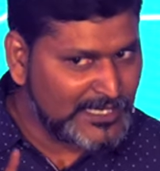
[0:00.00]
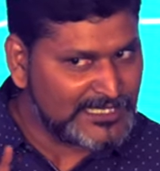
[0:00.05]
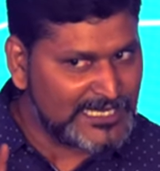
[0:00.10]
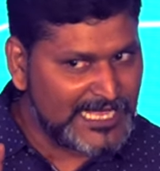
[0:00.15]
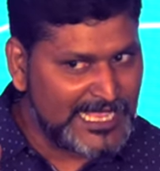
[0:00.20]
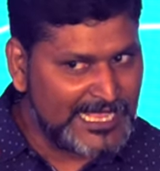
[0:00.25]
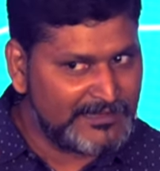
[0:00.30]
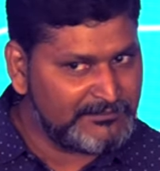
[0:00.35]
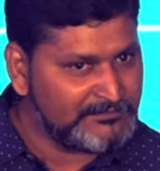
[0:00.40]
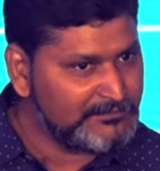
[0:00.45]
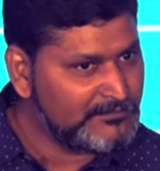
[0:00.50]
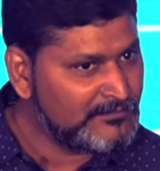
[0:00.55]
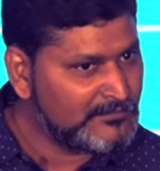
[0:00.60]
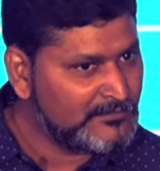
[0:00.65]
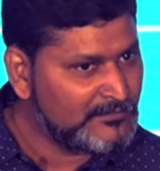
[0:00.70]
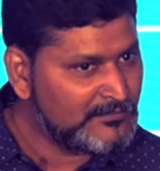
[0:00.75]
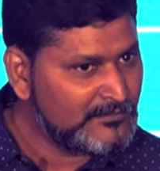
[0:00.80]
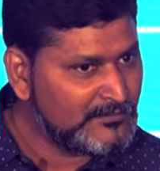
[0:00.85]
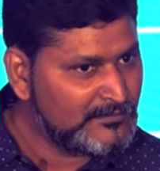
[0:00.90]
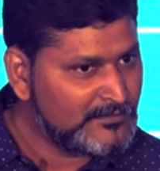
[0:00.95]
not one
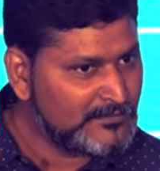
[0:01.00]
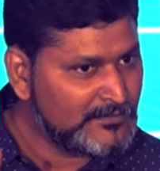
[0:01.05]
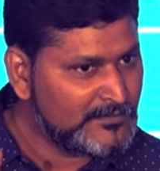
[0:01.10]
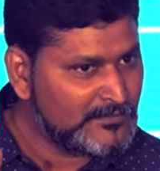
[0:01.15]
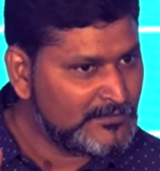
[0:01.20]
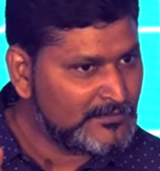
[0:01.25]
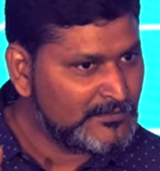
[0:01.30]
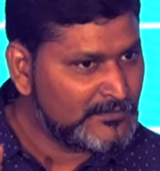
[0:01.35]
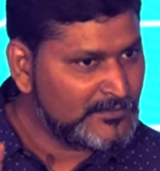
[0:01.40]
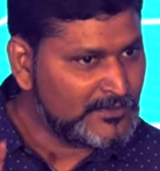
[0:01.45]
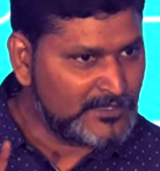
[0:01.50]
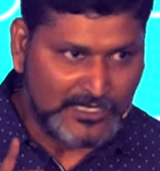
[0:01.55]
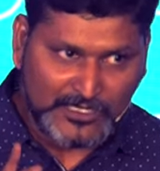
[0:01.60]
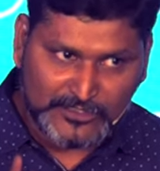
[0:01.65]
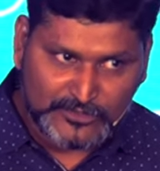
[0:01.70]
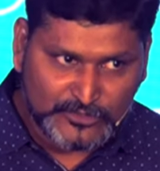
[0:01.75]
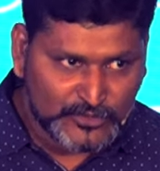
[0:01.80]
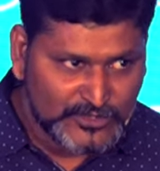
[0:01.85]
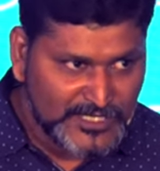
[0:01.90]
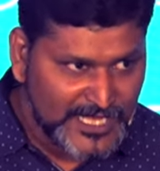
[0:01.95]
time,
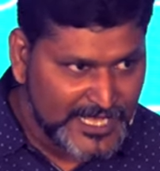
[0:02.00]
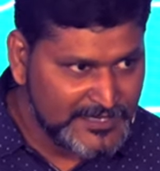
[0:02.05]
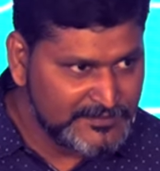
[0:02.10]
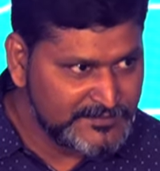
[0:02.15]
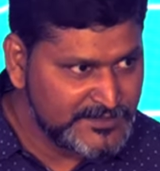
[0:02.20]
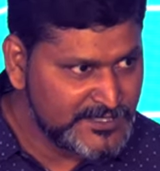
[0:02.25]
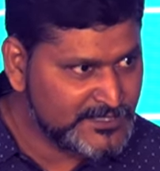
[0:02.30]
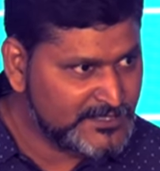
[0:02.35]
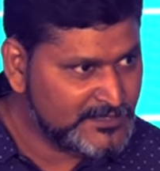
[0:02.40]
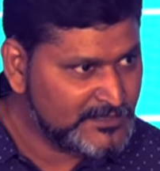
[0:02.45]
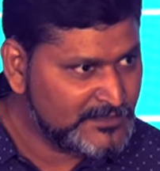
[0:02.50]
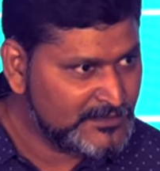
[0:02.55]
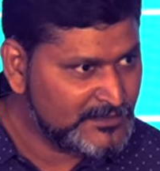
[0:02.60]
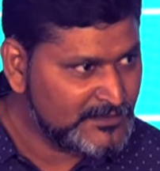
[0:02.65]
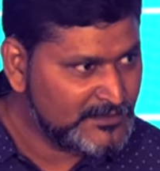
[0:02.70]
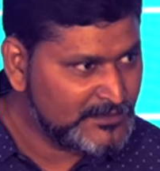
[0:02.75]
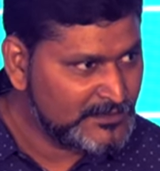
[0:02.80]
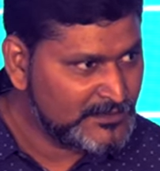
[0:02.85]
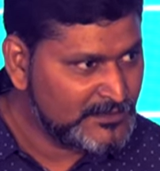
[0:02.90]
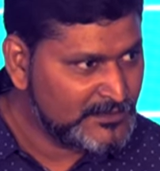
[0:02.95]
not two
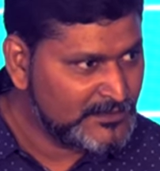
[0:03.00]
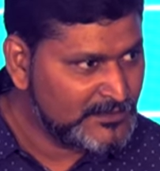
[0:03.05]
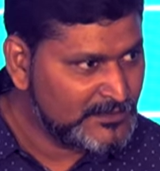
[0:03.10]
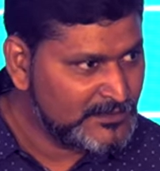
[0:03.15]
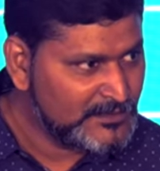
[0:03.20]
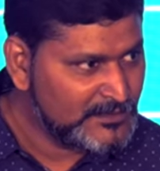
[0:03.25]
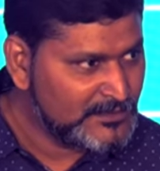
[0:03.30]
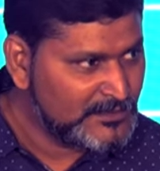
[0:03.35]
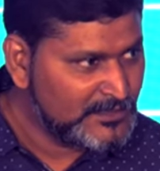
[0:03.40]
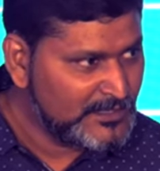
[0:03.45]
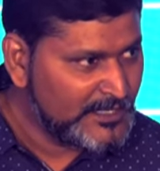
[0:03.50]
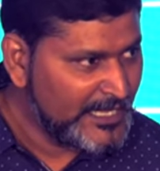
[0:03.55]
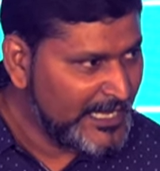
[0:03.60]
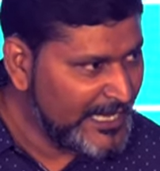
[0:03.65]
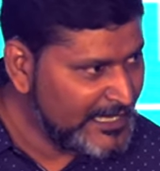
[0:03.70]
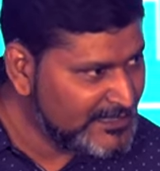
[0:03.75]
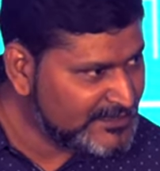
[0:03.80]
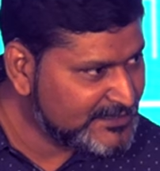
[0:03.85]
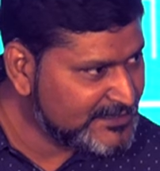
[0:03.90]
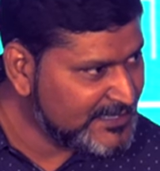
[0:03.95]
times,
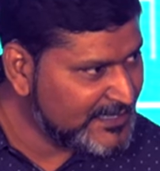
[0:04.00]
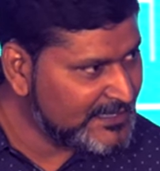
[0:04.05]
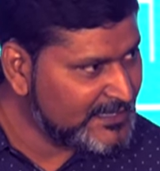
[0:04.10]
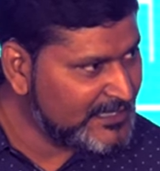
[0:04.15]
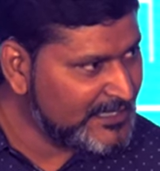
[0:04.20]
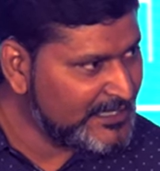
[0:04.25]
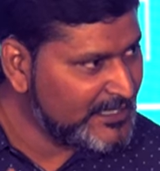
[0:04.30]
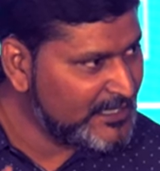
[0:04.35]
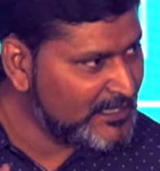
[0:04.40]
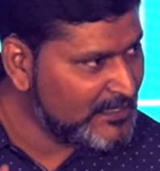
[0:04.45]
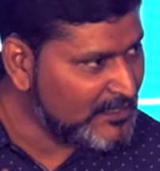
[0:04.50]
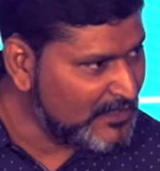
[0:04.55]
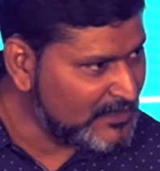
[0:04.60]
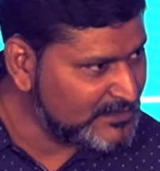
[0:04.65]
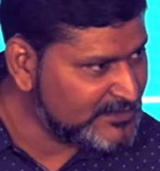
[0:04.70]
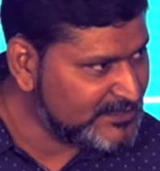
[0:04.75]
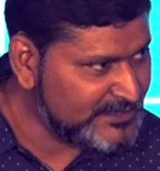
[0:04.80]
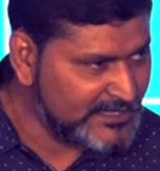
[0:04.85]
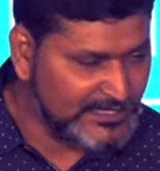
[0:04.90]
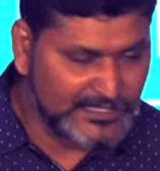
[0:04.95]
instantly,
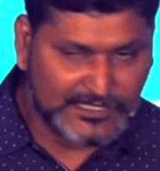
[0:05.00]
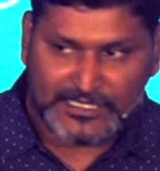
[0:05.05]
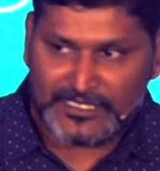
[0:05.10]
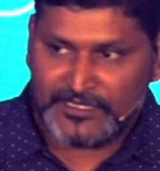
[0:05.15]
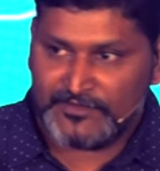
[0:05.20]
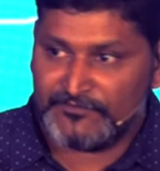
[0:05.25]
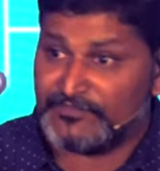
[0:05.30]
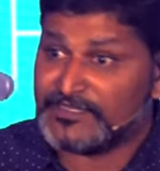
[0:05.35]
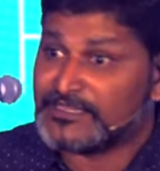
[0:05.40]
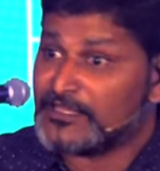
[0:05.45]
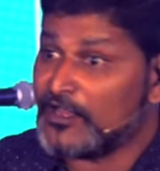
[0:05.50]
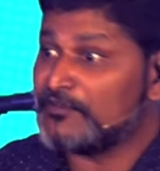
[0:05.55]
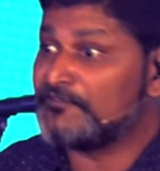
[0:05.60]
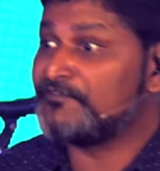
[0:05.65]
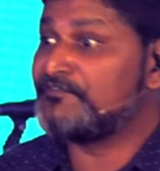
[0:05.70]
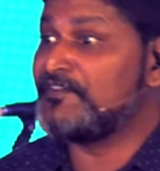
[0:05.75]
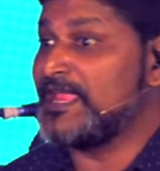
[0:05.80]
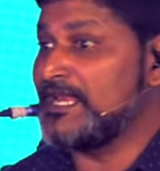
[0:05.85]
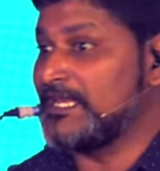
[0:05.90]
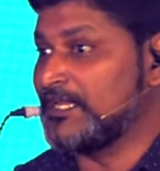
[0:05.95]
constantly,
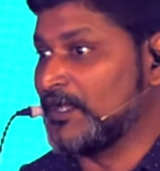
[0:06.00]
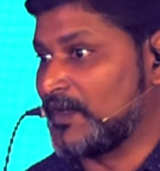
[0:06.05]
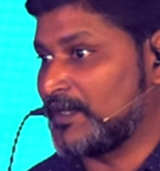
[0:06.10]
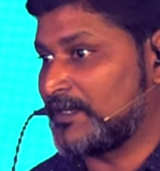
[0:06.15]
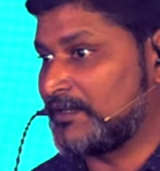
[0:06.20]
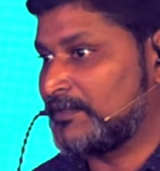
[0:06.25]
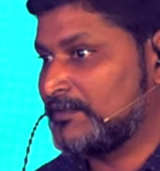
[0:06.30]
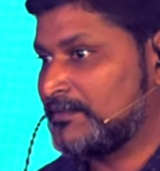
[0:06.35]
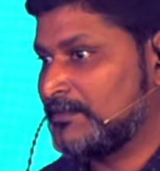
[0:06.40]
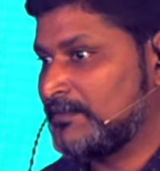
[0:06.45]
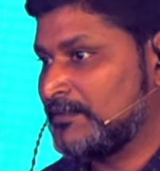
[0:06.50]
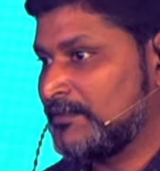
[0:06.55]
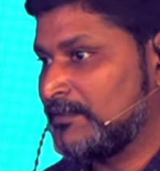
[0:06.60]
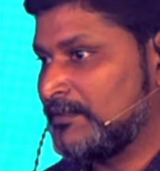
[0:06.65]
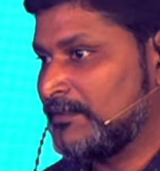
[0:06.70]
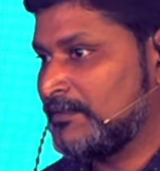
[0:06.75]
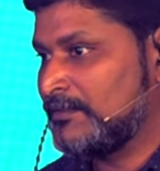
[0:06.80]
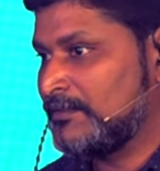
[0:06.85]
without failure.